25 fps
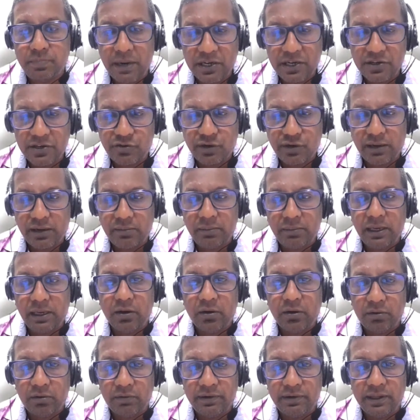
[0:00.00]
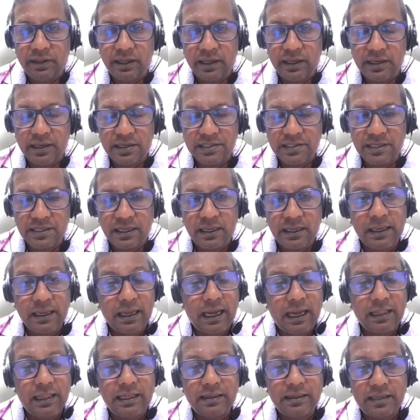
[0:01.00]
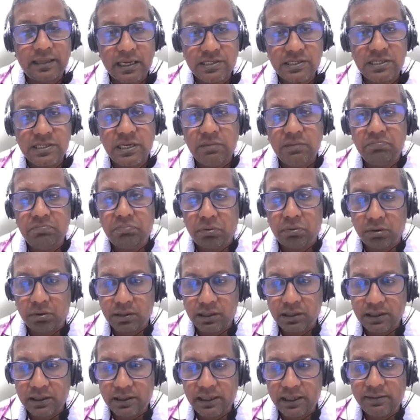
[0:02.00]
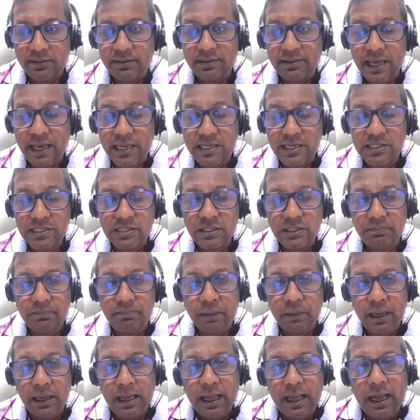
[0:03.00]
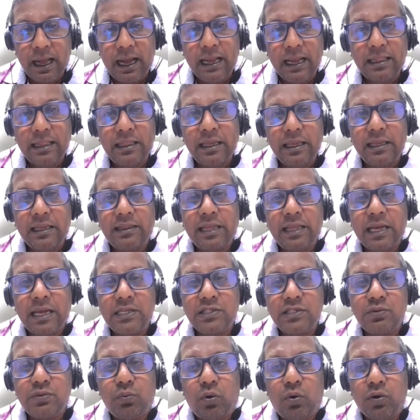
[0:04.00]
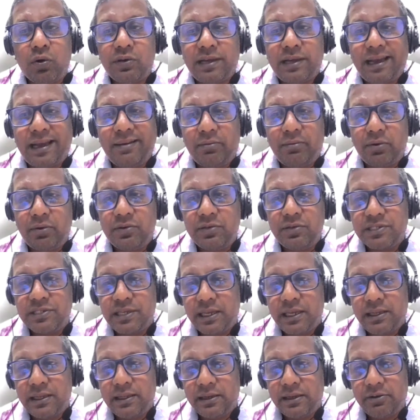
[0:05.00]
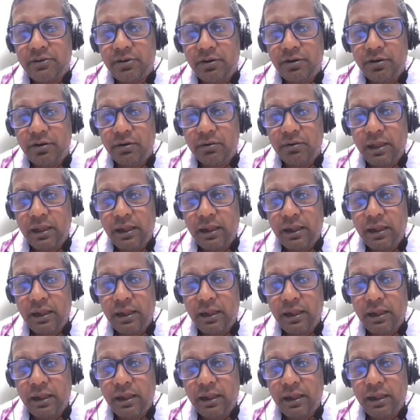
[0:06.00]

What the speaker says: mentoring me over the years. I think that's an important thing. I think that's what I want to say, that,